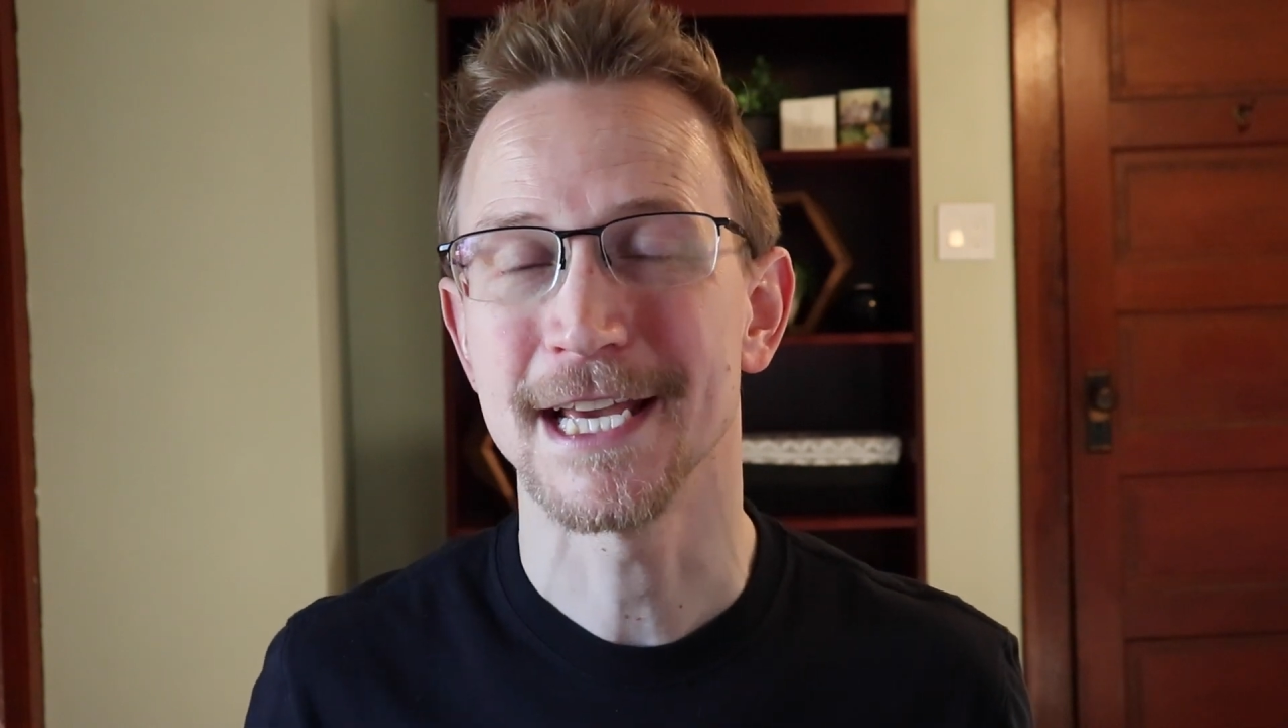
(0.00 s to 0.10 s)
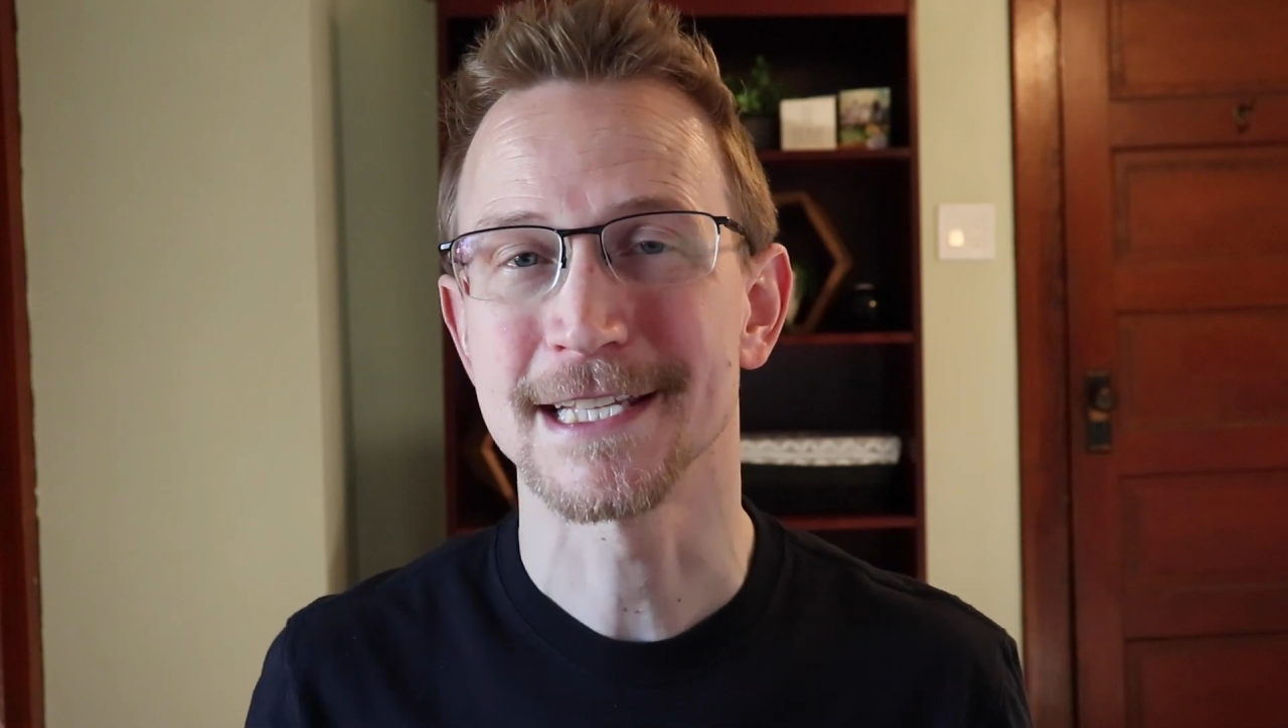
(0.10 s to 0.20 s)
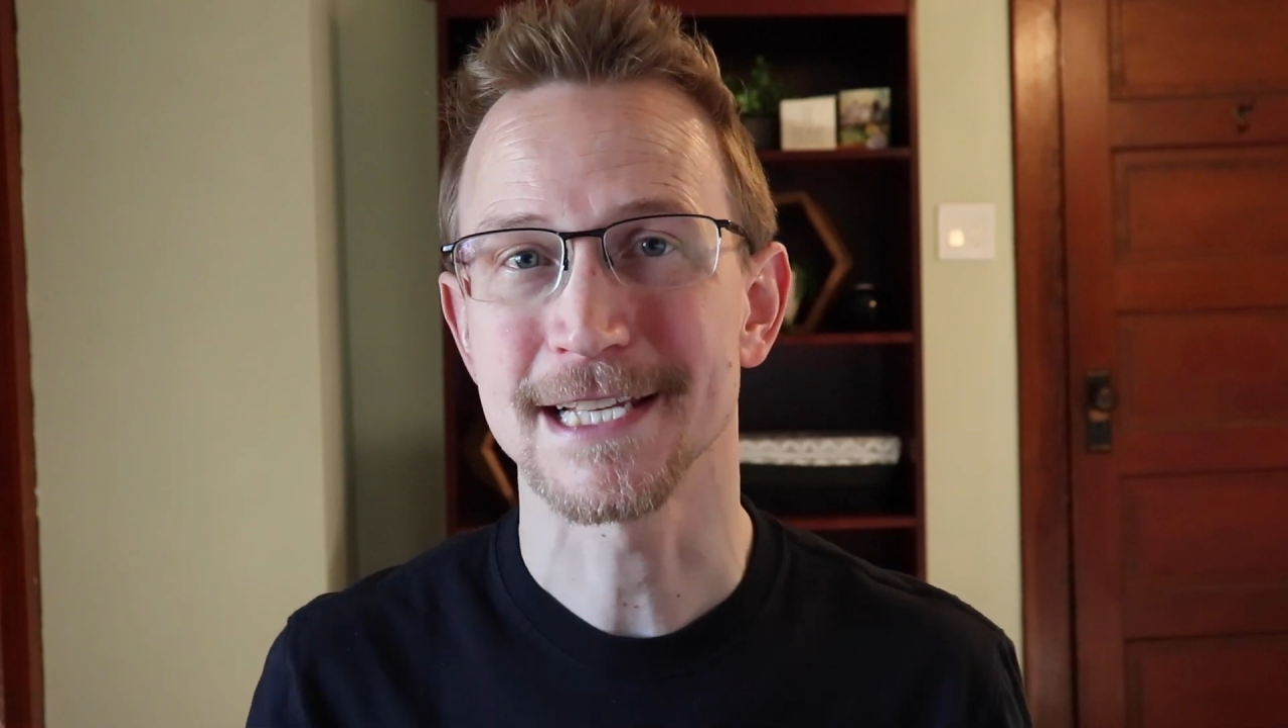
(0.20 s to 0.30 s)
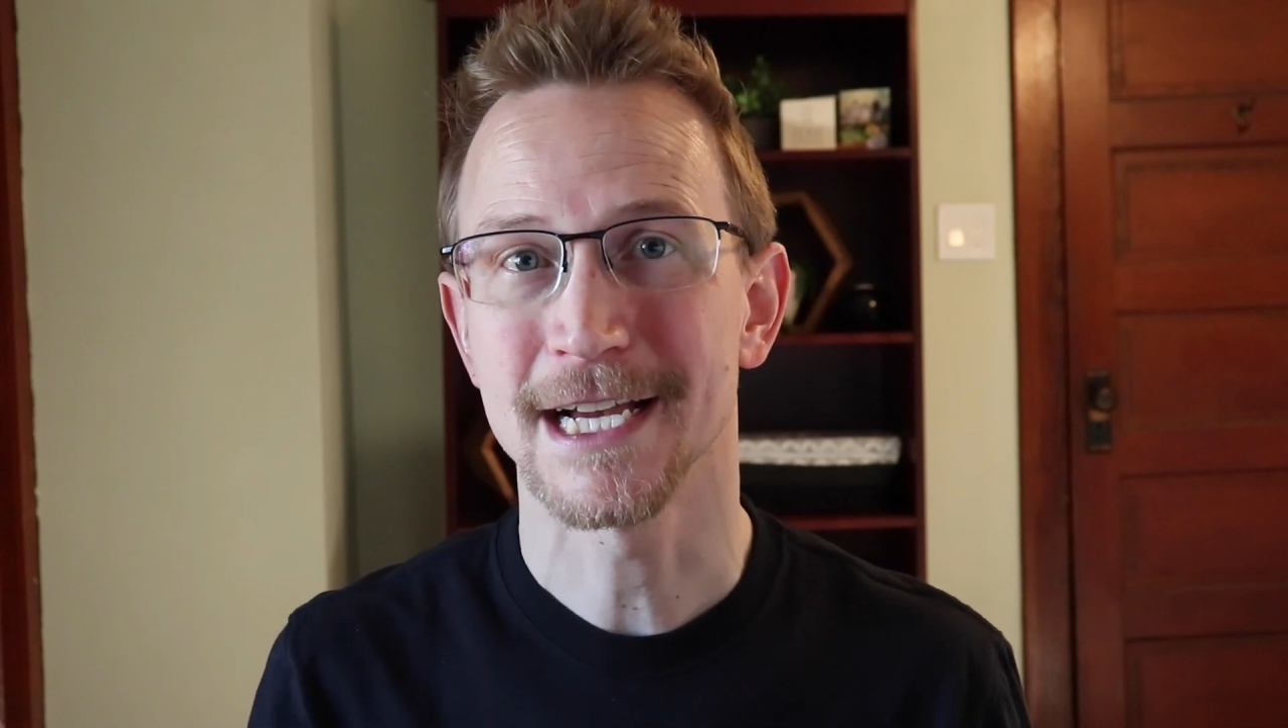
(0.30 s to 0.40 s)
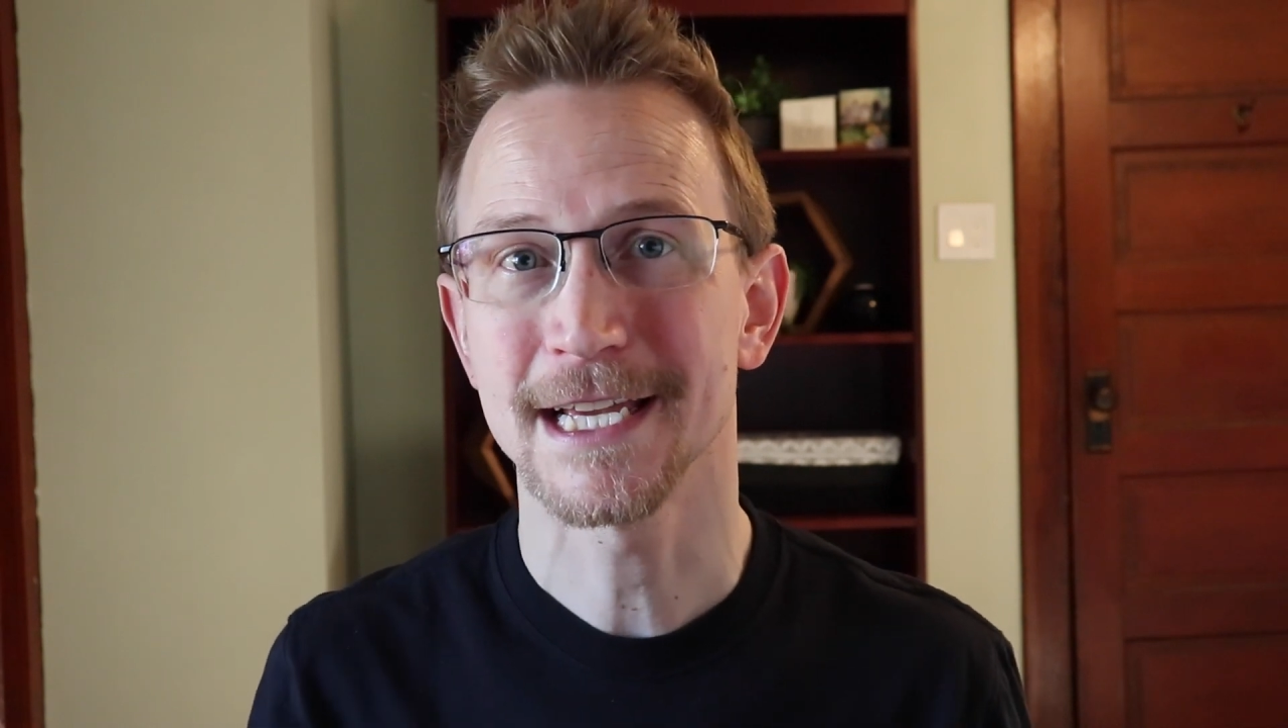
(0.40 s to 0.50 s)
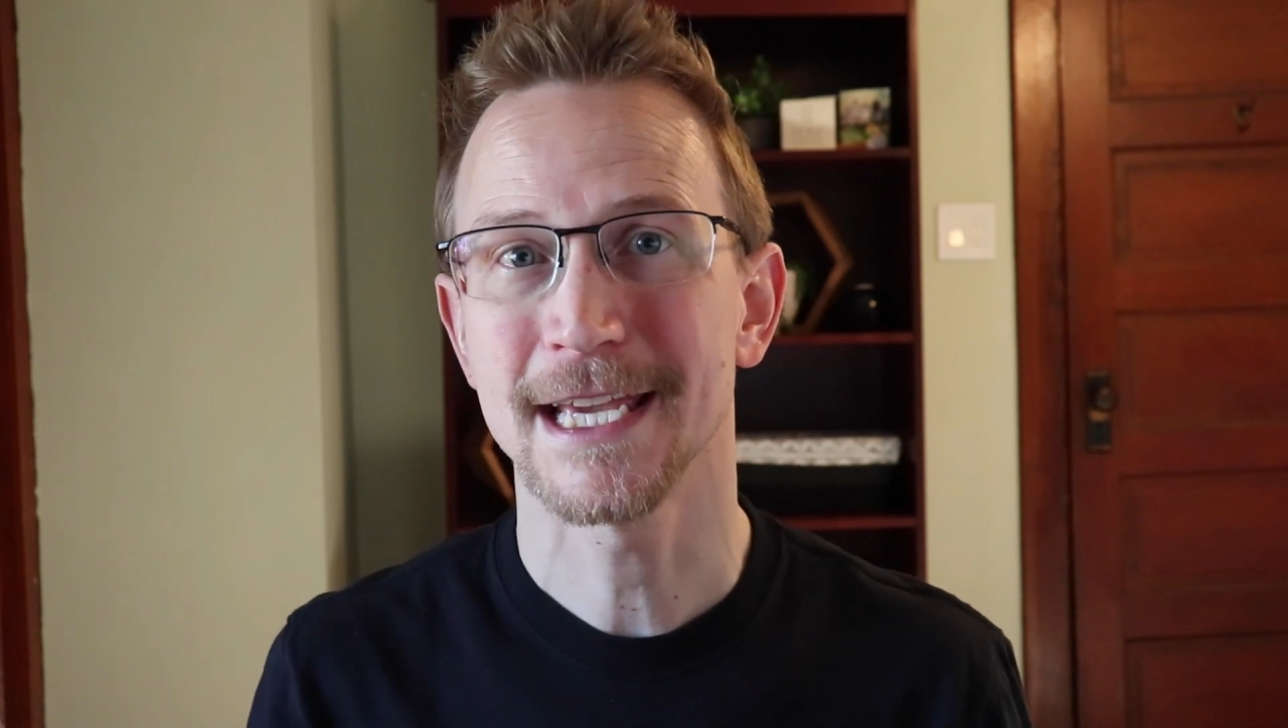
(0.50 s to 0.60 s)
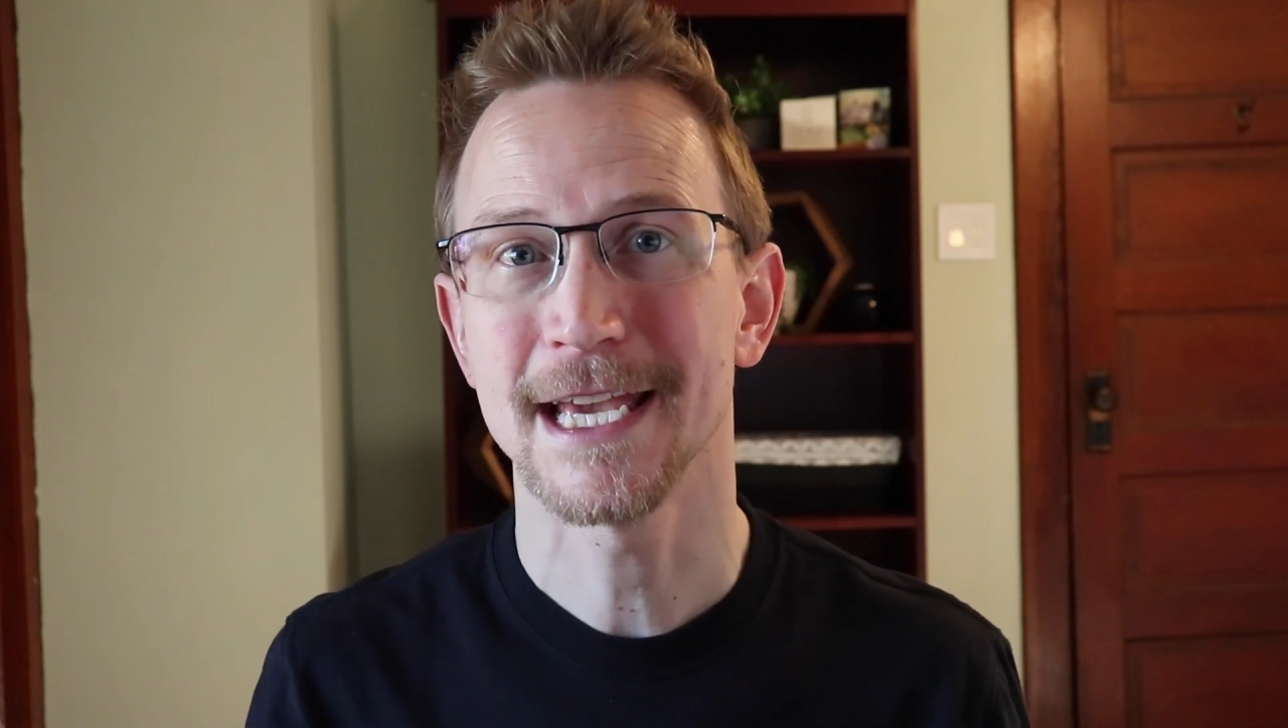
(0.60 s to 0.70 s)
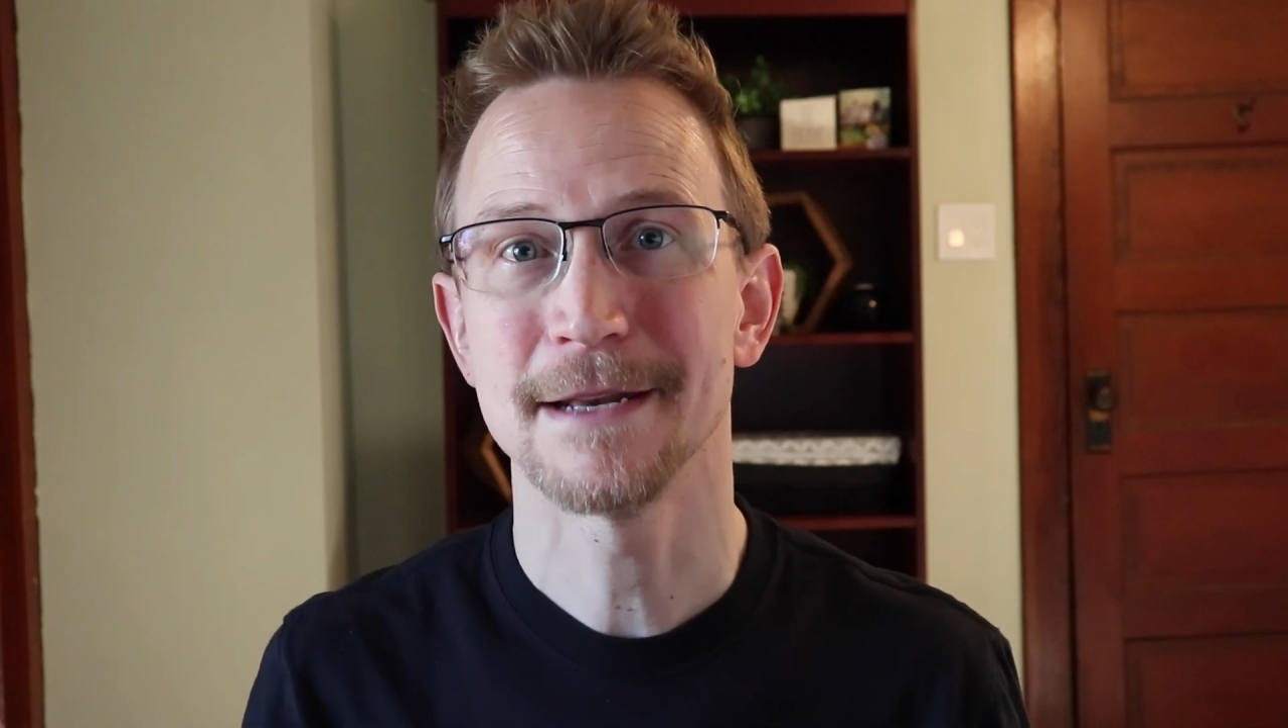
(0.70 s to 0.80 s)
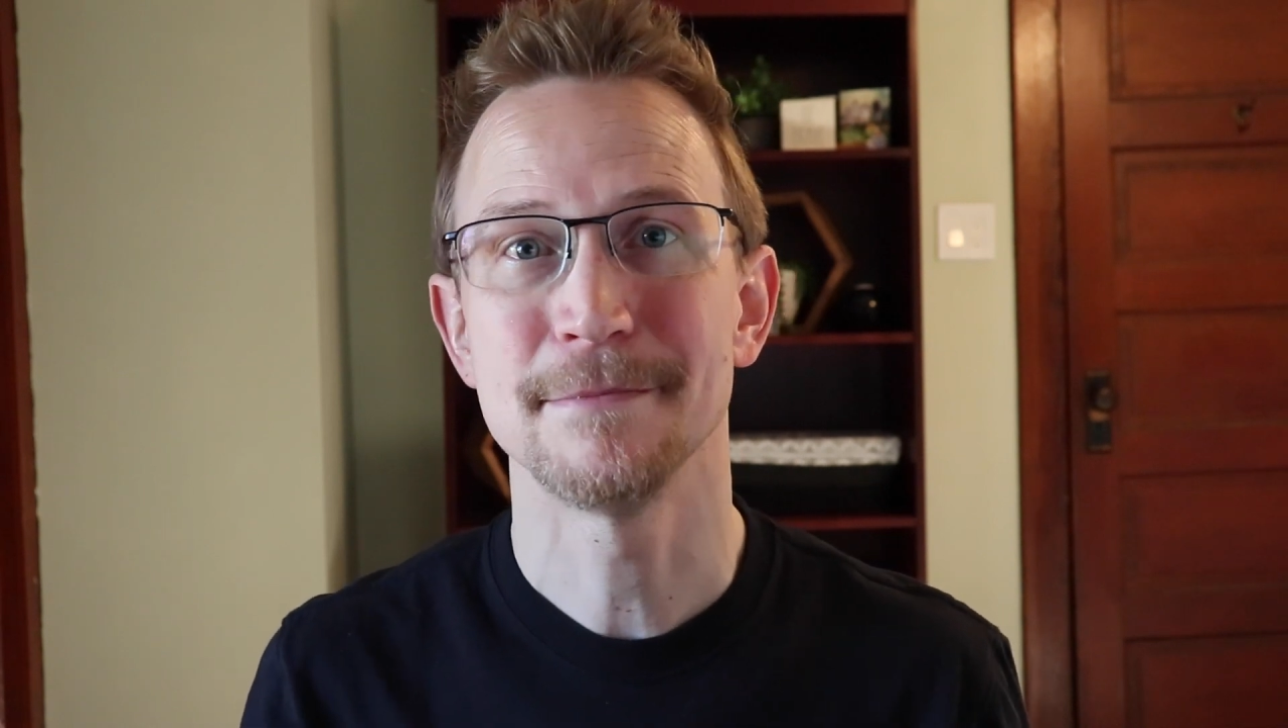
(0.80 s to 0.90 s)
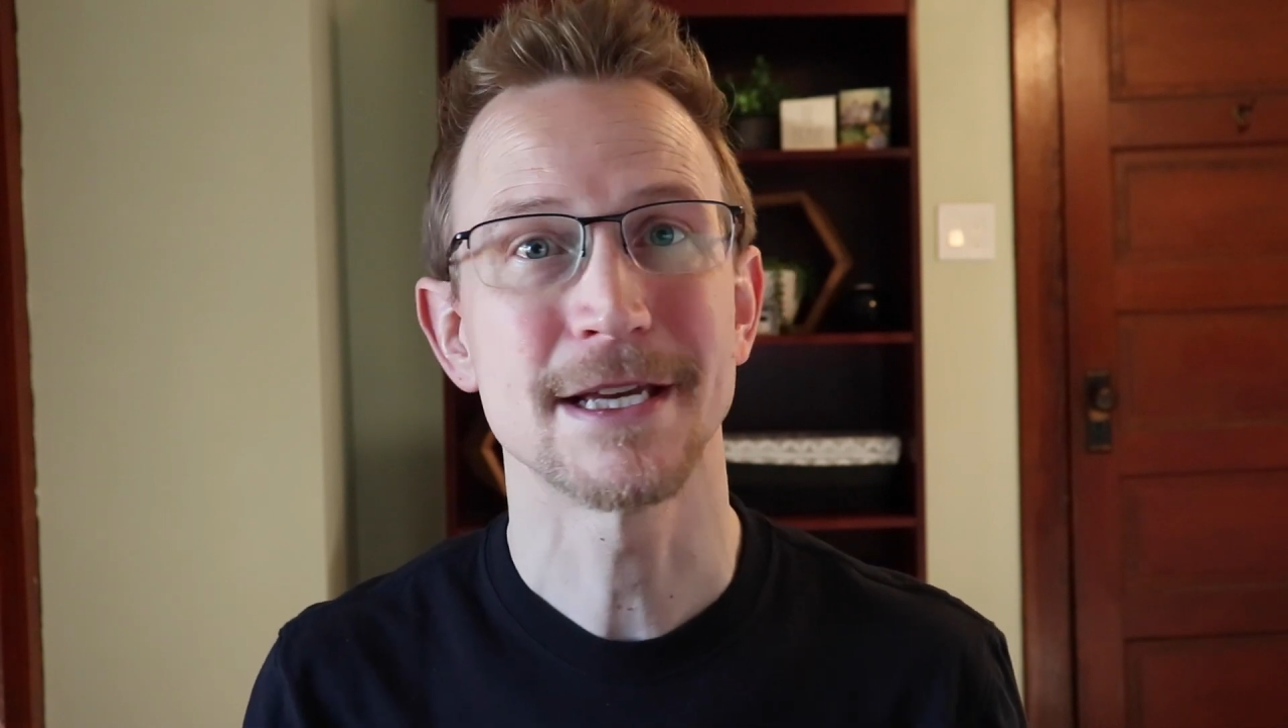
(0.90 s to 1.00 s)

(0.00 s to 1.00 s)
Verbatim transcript: as I can